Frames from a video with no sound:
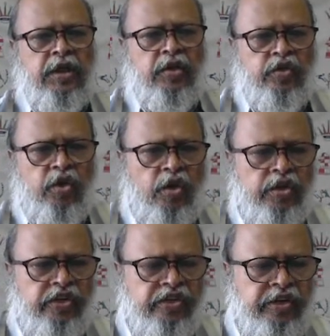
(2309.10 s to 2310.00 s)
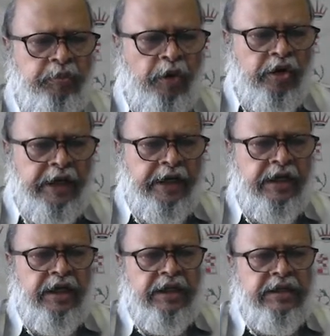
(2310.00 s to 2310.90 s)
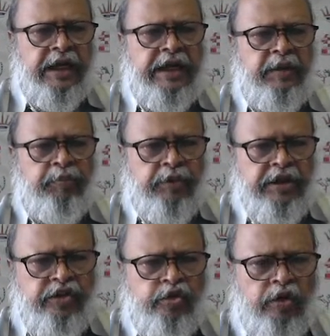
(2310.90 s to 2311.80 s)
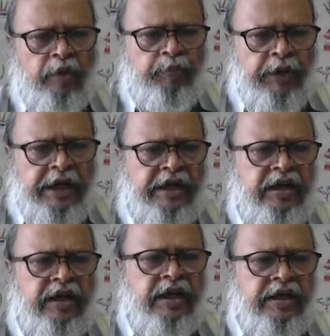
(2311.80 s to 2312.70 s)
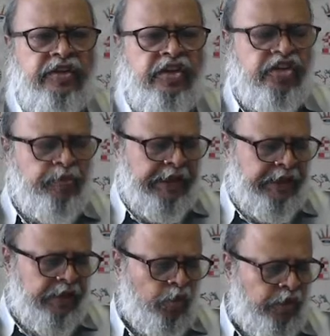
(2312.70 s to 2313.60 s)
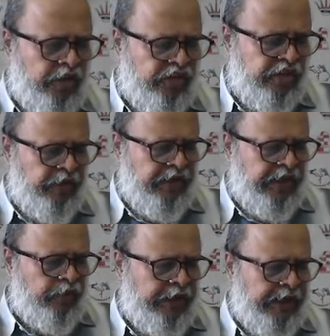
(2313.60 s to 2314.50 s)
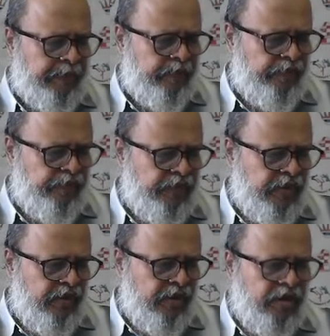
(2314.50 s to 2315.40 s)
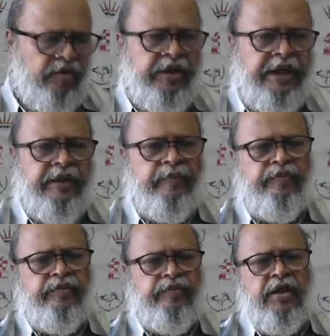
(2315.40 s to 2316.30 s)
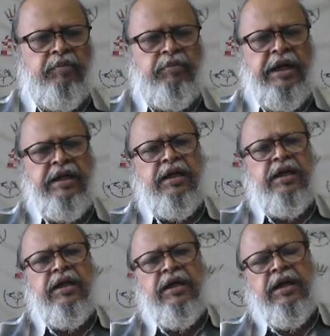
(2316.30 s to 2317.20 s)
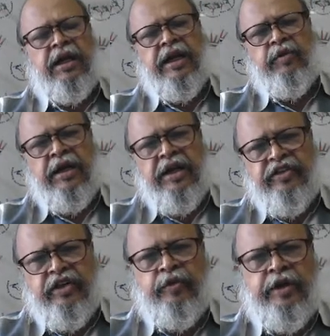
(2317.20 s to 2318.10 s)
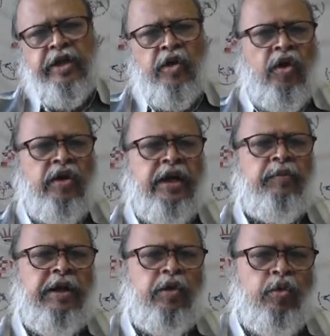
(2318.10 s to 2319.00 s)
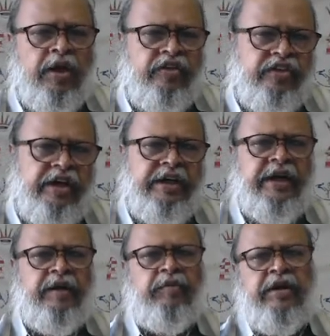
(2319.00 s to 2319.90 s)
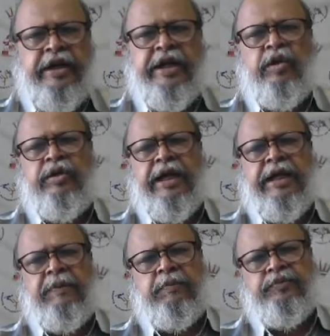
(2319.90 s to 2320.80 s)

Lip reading: So this is important that he should have played in this manner. Rook d7 and winning. But Edward Lasker went wrong and played rook h8 and drew the game.